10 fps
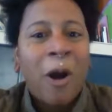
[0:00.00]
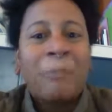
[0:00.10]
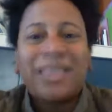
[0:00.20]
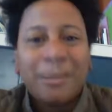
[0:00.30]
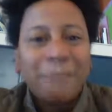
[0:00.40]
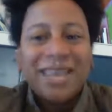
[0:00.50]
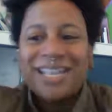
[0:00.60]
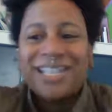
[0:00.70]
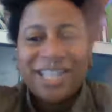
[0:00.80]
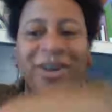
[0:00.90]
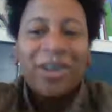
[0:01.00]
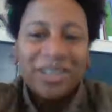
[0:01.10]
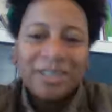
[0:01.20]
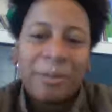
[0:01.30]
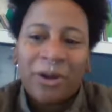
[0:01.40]
but the minute she calls him
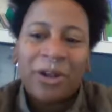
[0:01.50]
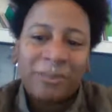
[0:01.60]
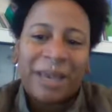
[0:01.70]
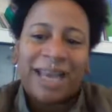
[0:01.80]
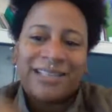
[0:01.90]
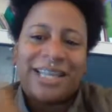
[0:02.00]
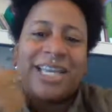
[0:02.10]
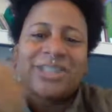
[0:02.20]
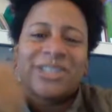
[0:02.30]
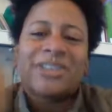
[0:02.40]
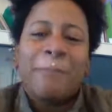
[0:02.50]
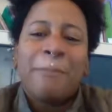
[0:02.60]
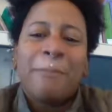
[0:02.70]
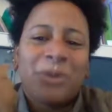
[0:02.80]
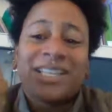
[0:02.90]
a bald man, it's like he's
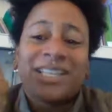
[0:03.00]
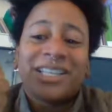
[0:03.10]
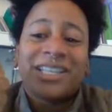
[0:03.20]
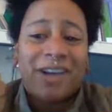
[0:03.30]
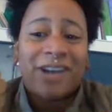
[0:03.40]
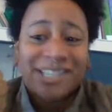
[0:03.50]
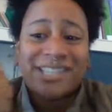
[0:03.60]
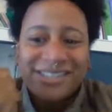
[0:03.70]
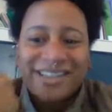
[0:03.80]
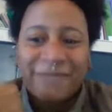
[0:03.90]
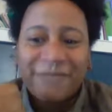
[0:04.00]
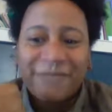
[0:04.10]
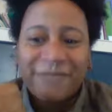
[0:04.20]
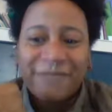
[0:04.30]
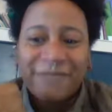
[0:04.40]
emotionally crushed and
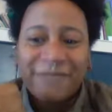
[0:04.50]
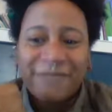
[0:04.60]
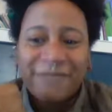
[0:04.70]
devastated.